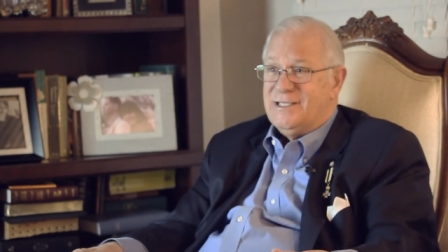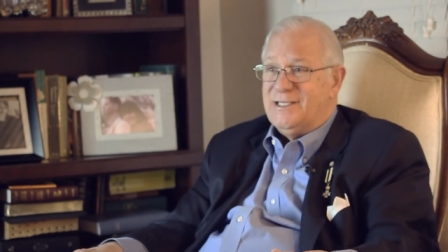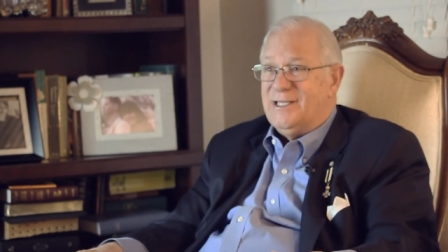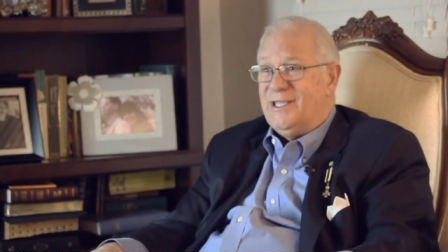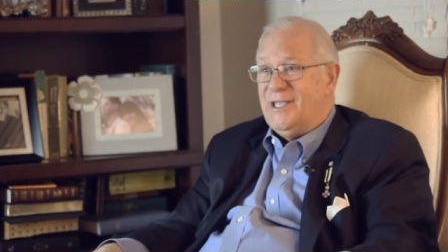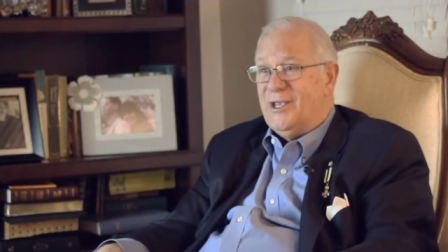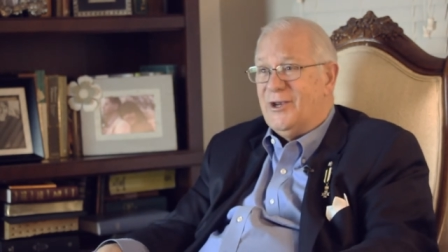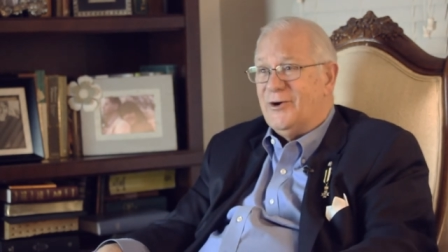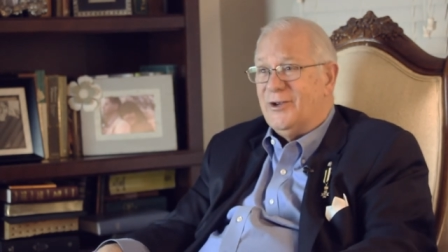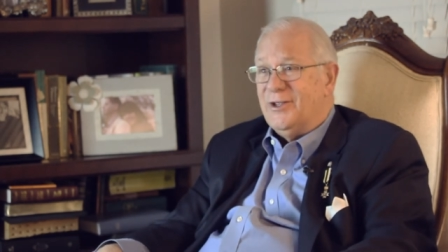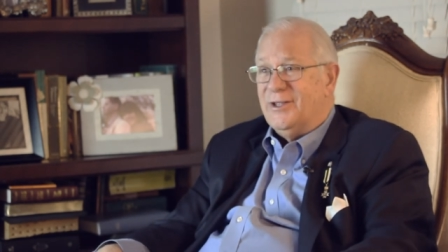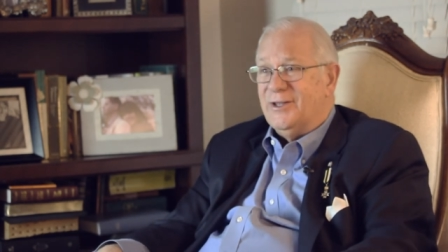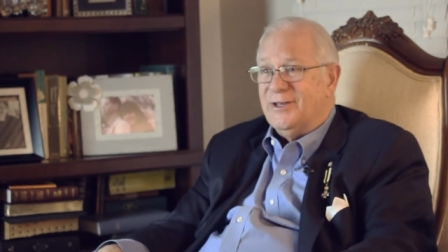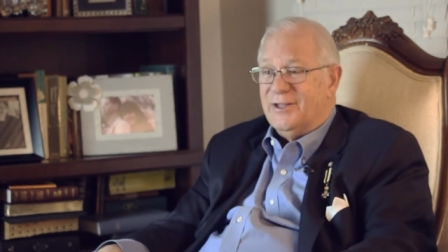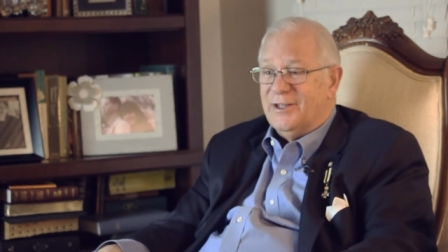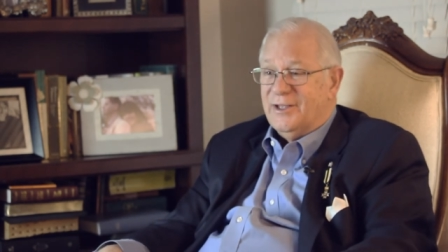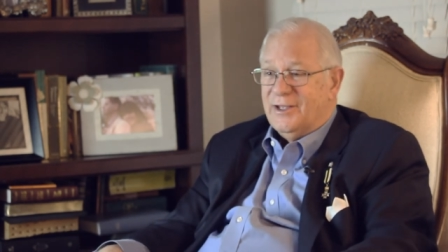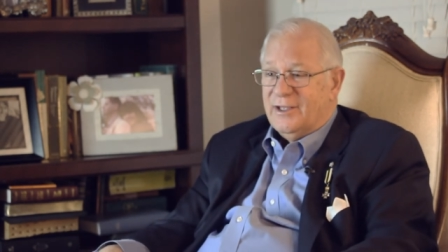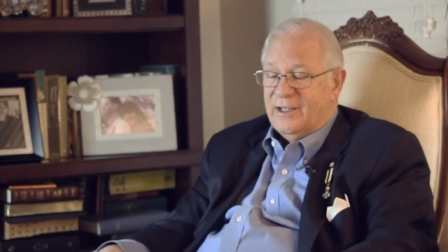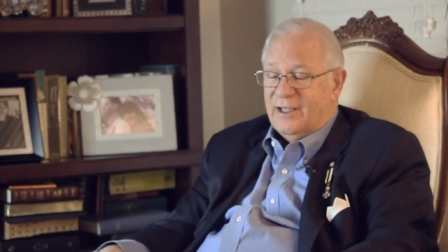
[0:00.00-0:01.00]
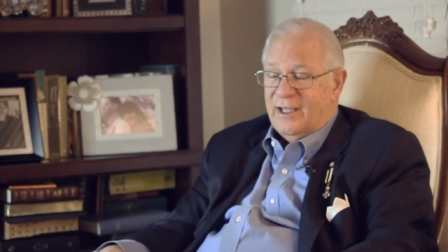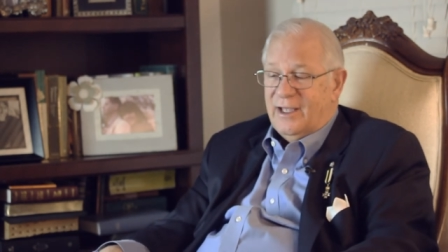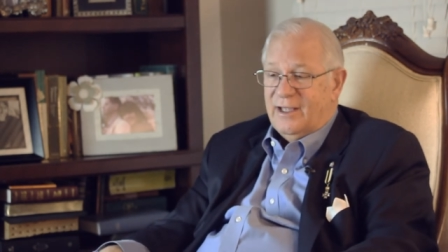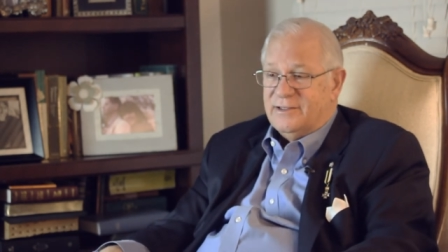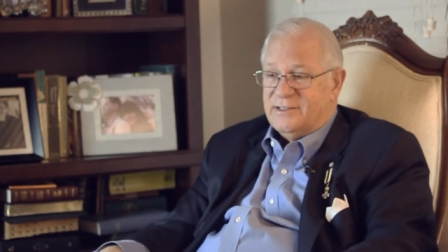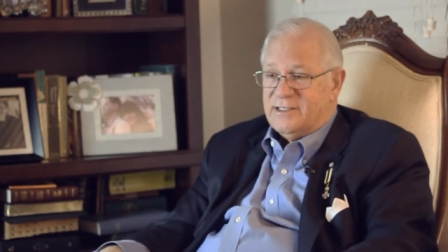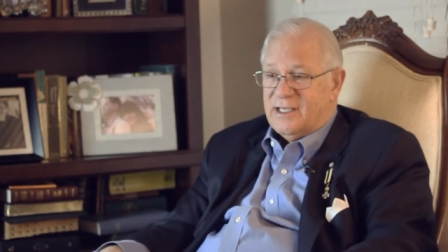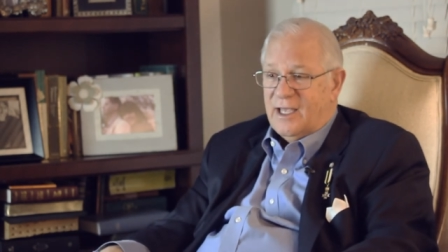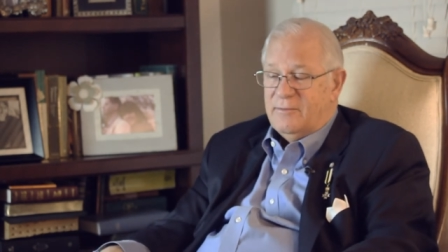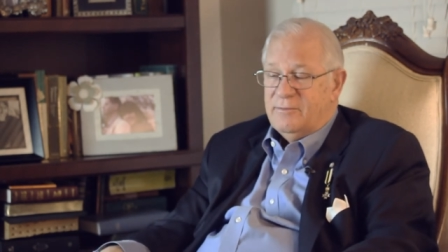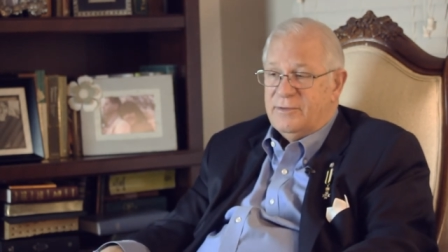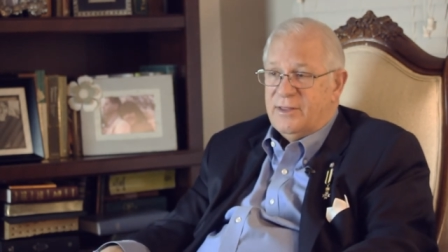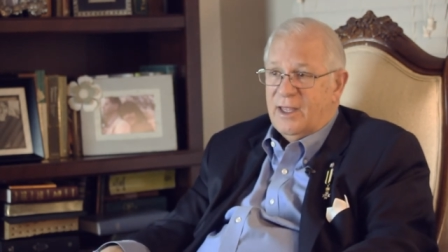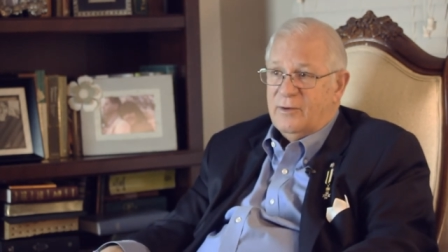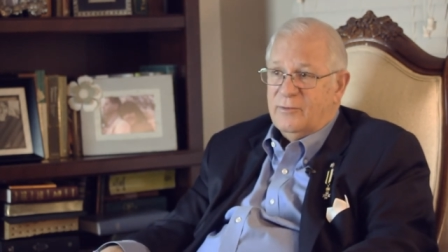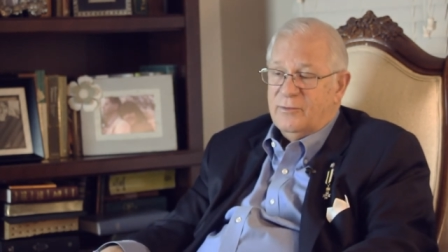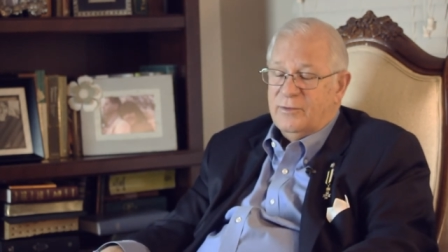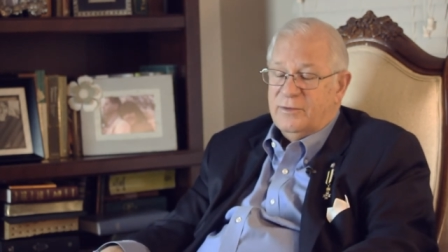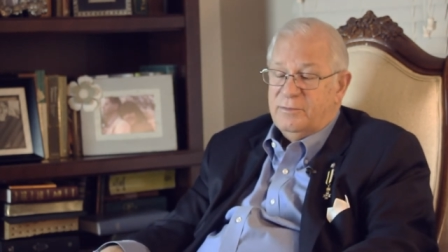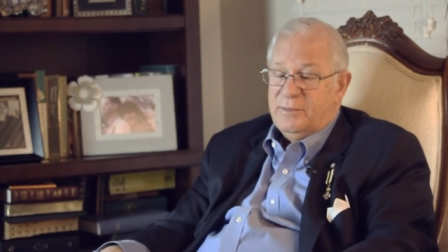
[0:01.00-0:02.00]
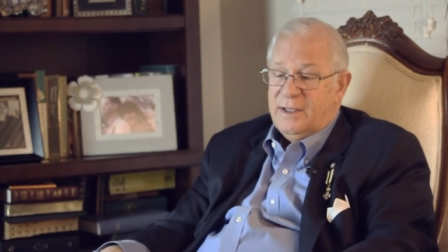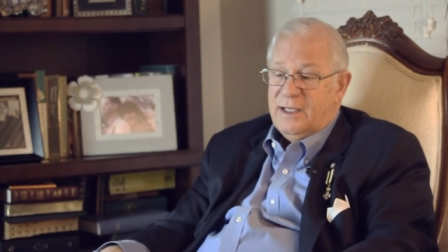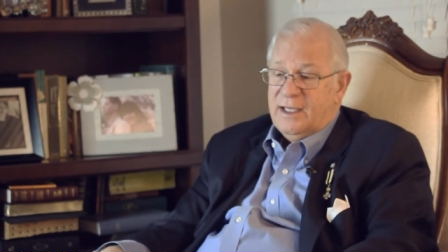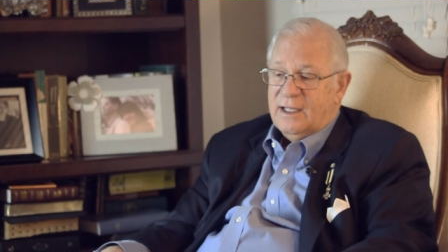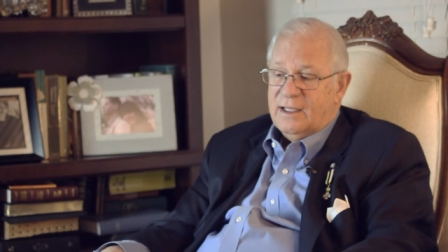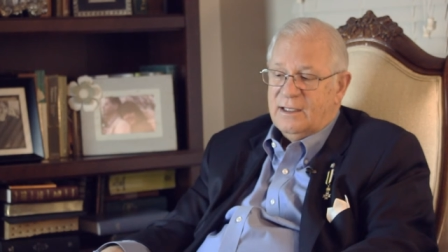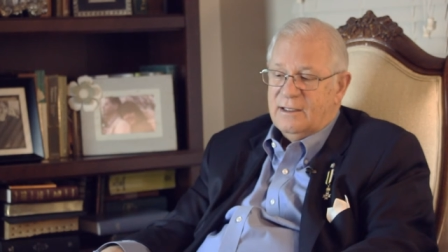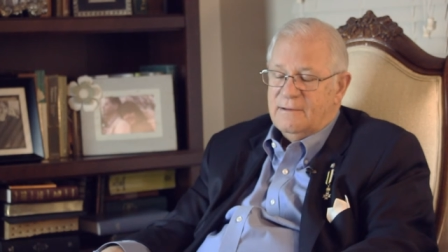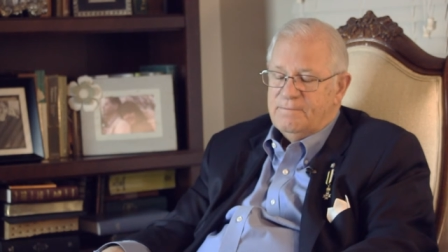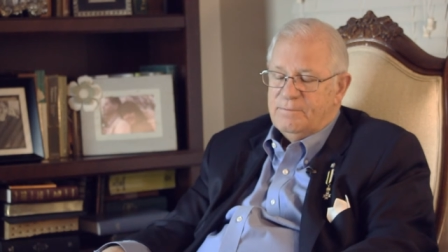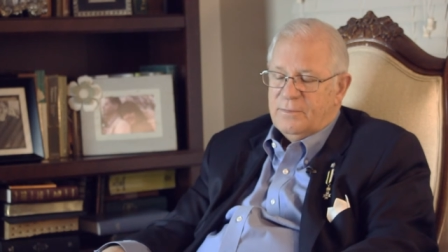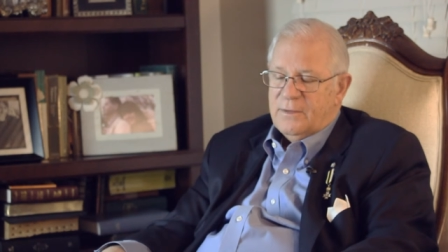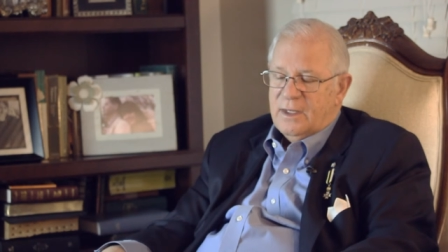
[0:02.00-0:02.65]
in the area, and same thing with men.